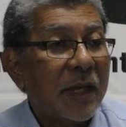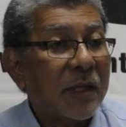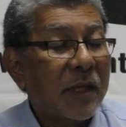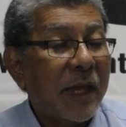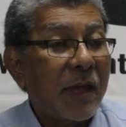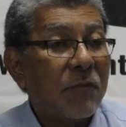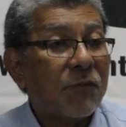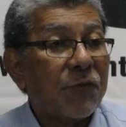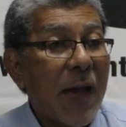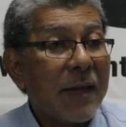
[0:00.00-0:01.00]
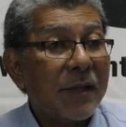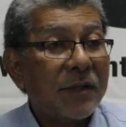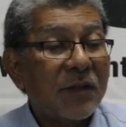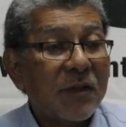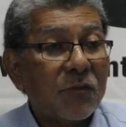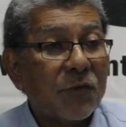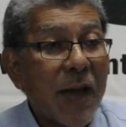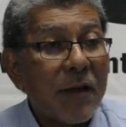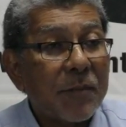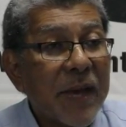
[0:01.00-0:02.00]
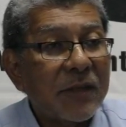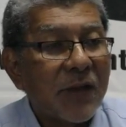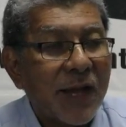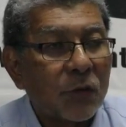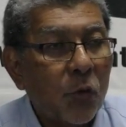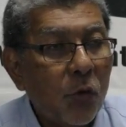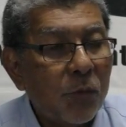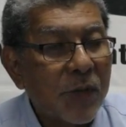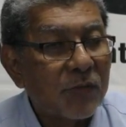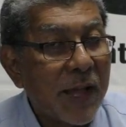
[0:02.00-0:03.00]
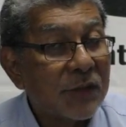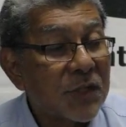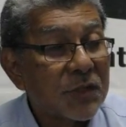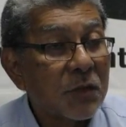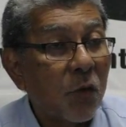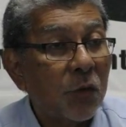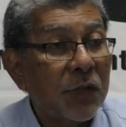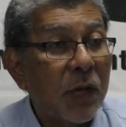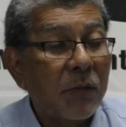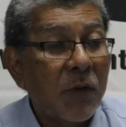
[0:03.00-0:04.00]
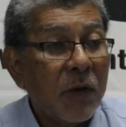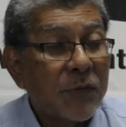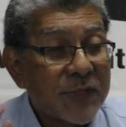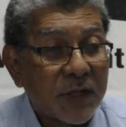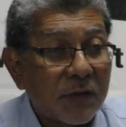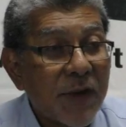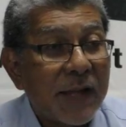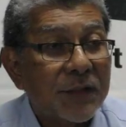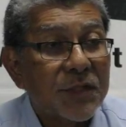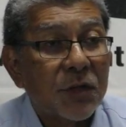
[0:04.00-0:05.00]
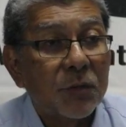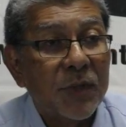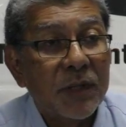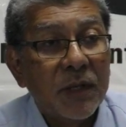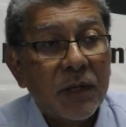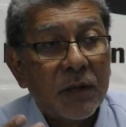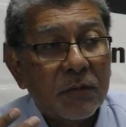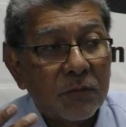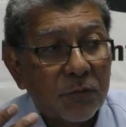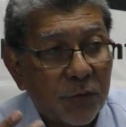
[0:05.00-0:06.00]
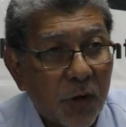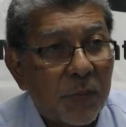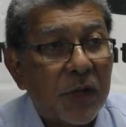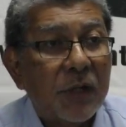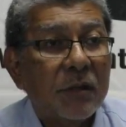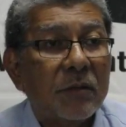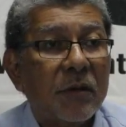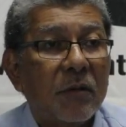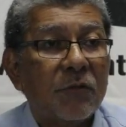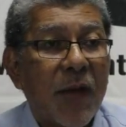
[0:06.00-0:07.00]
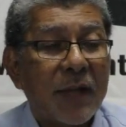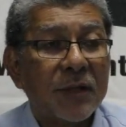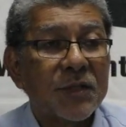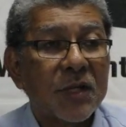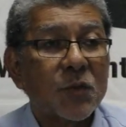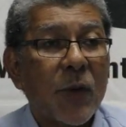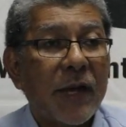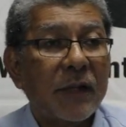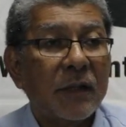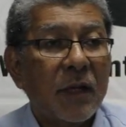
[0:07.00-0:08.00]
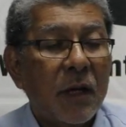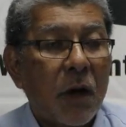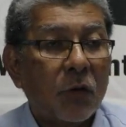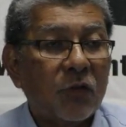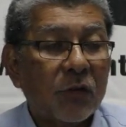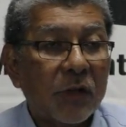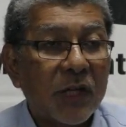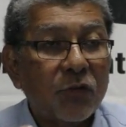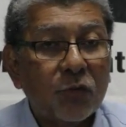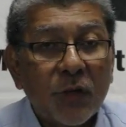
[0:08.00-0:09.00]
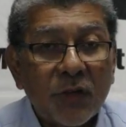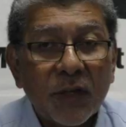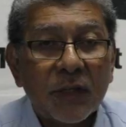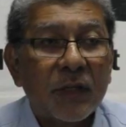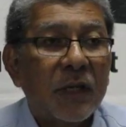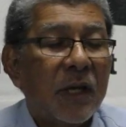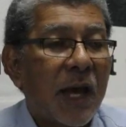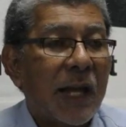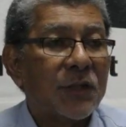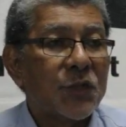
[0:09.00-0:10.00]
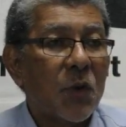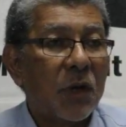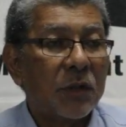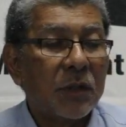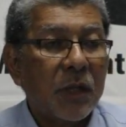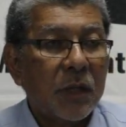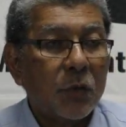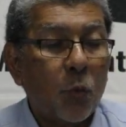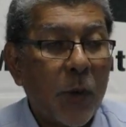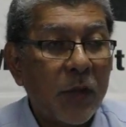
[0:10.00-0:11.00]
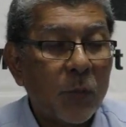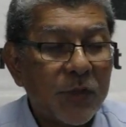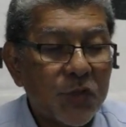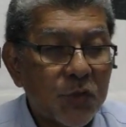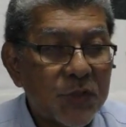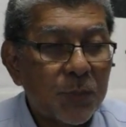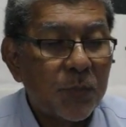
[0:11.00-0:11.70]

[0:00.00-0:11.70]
in a violent environment at home, and violence isn't only physical violence, it could be verbal violence as well, how children are treated and so on, the way in which